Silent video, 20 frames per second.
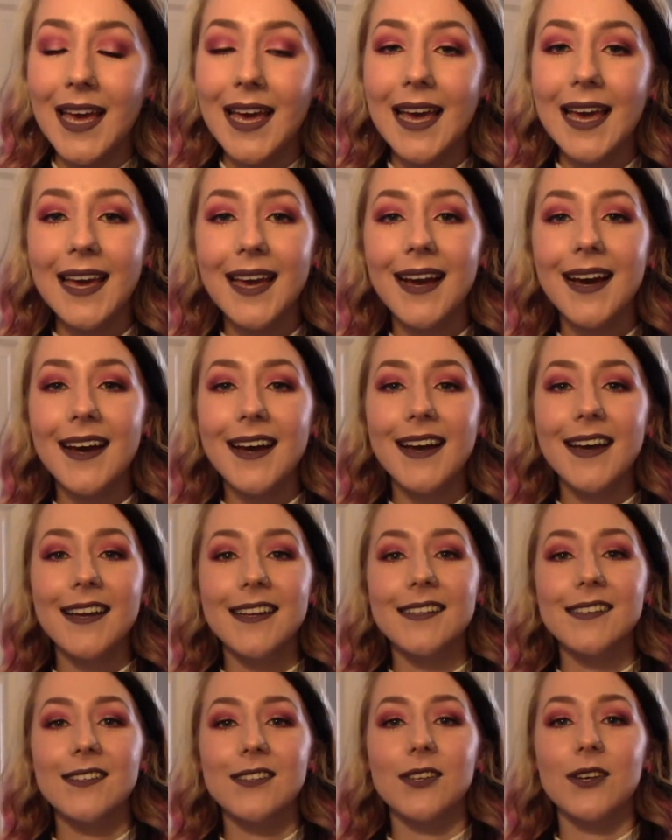Hey
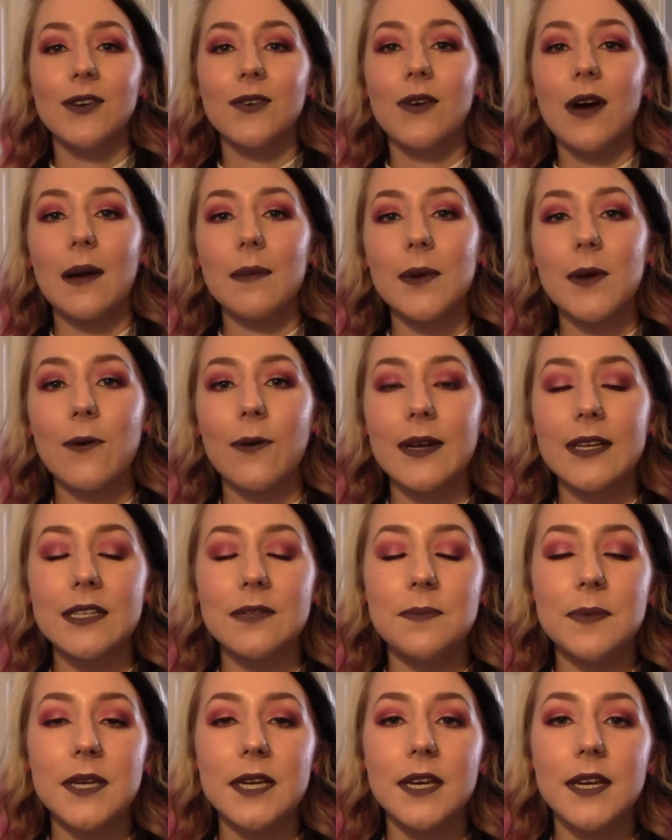guys, so I'm going to
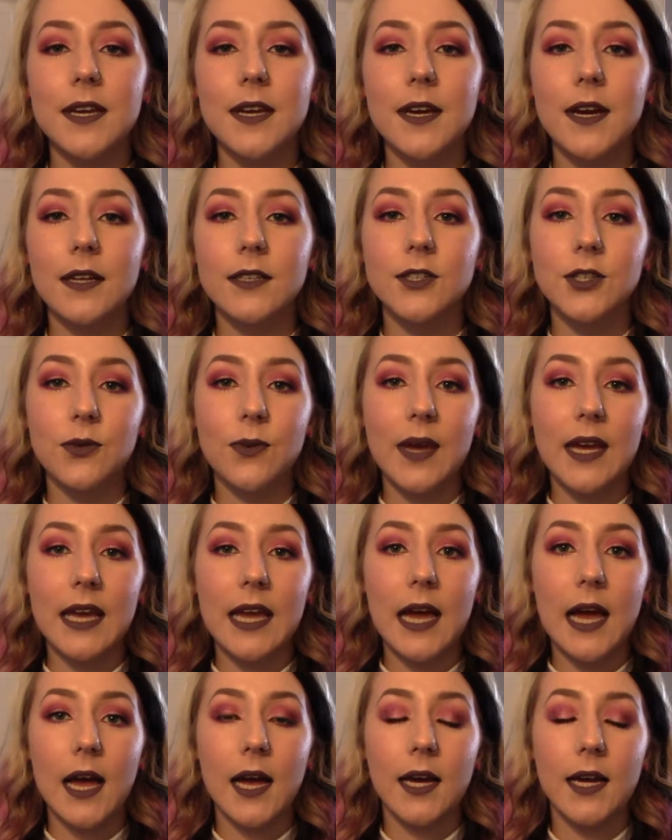be doing
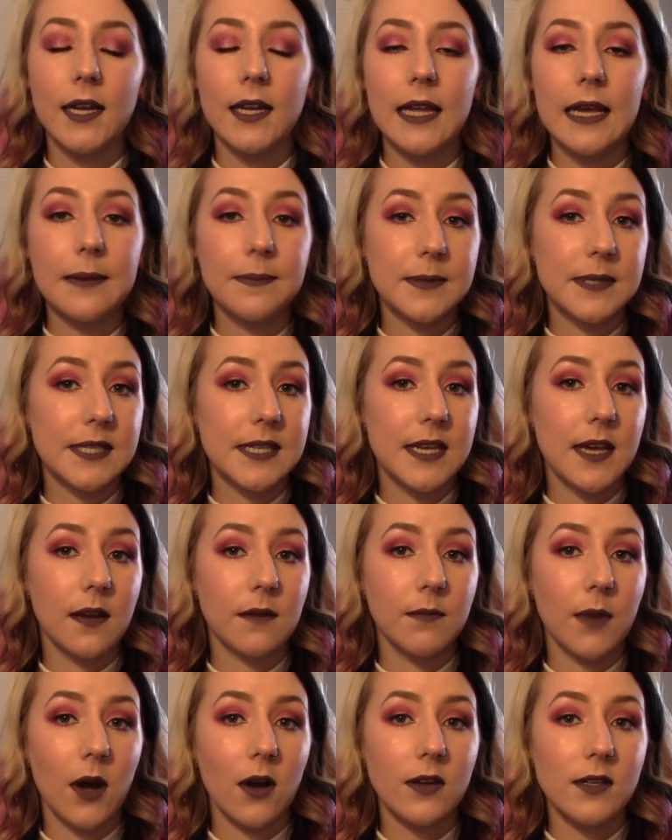an Ipsy
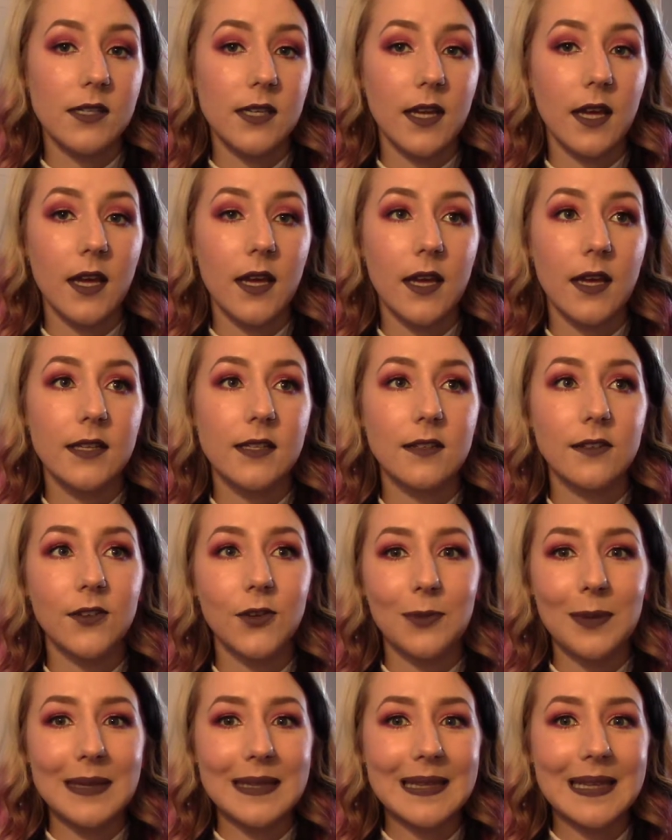unboxing. It's a
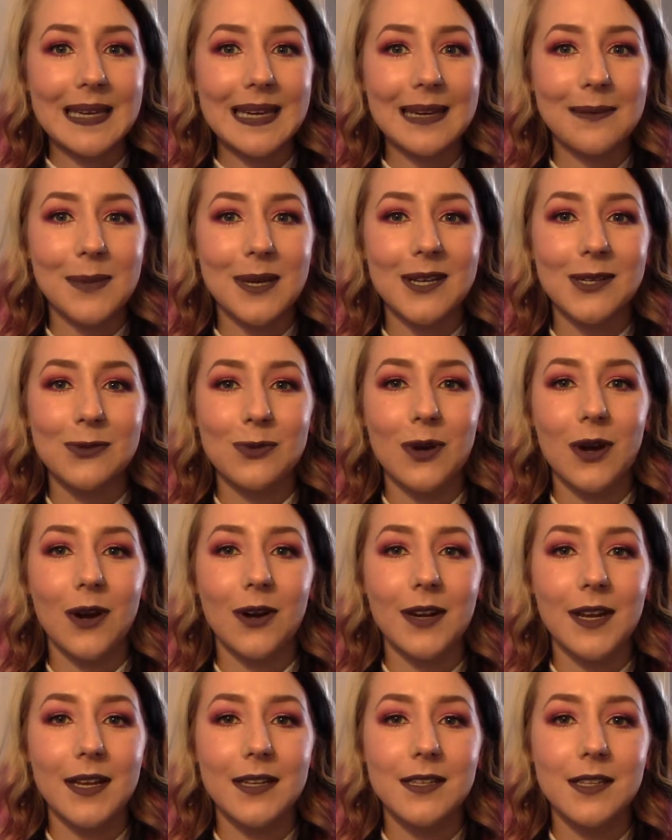little bit late because we're
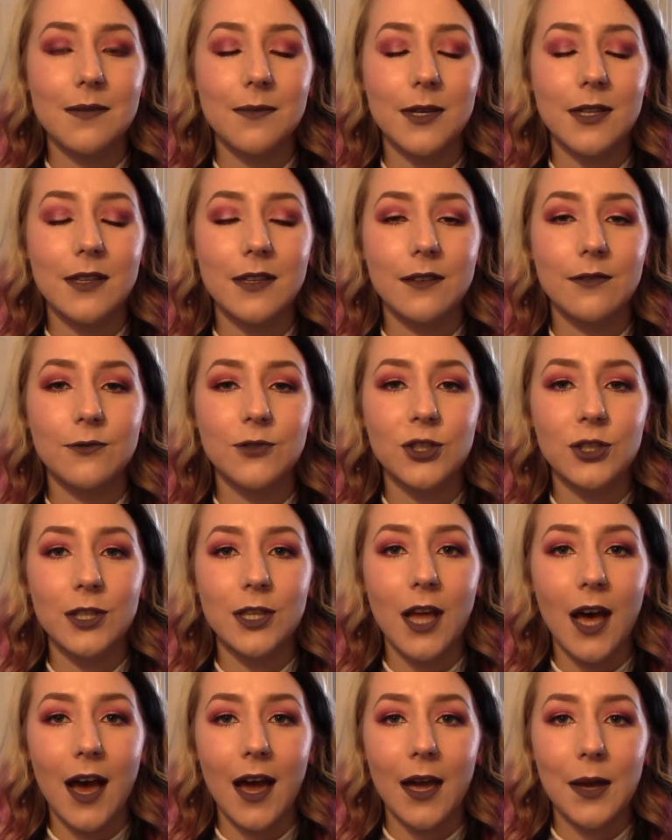already into the month of
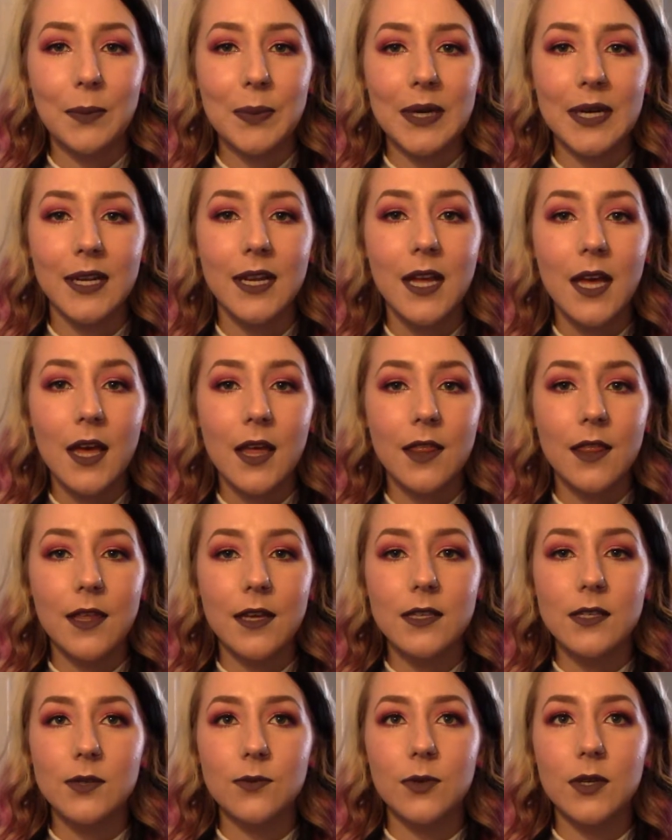July, but
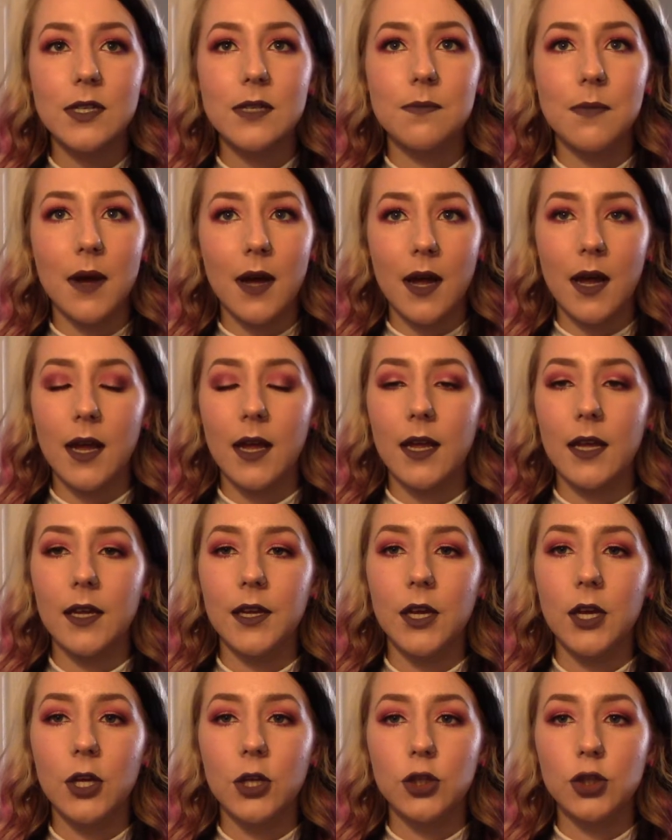this was my
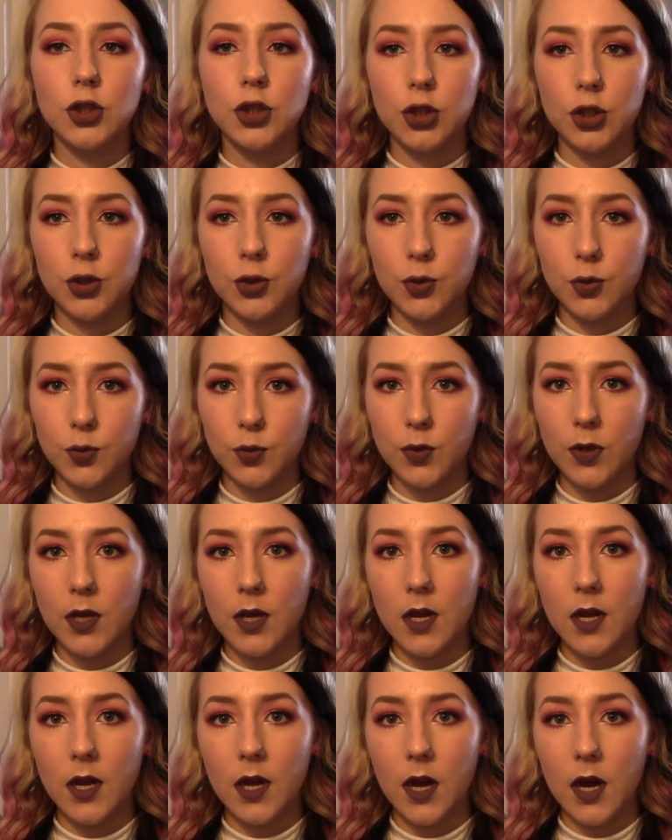June
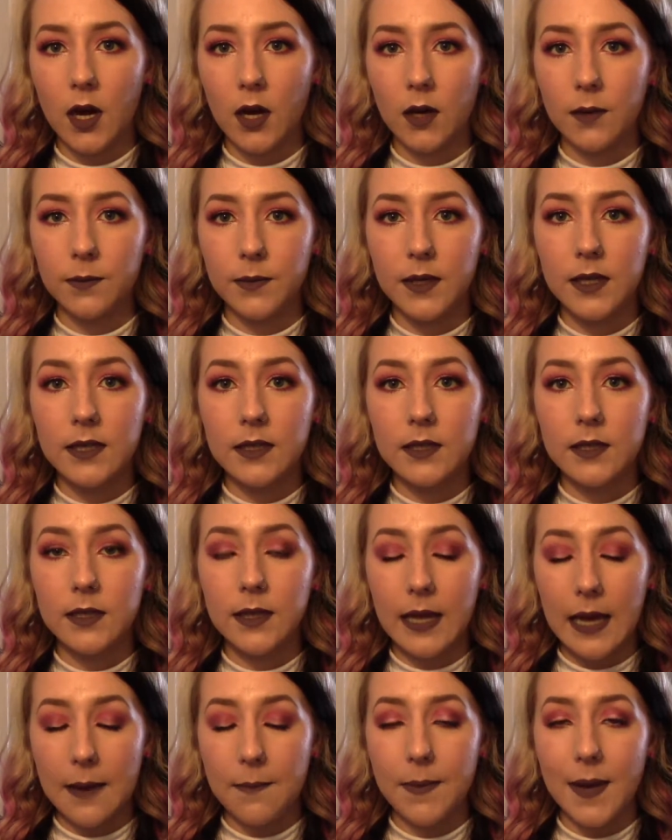
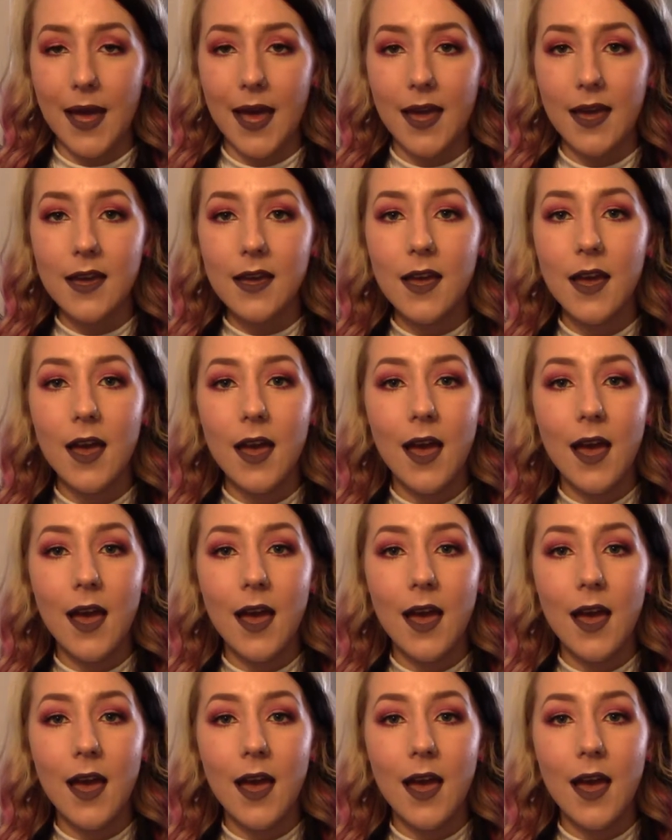glam bag.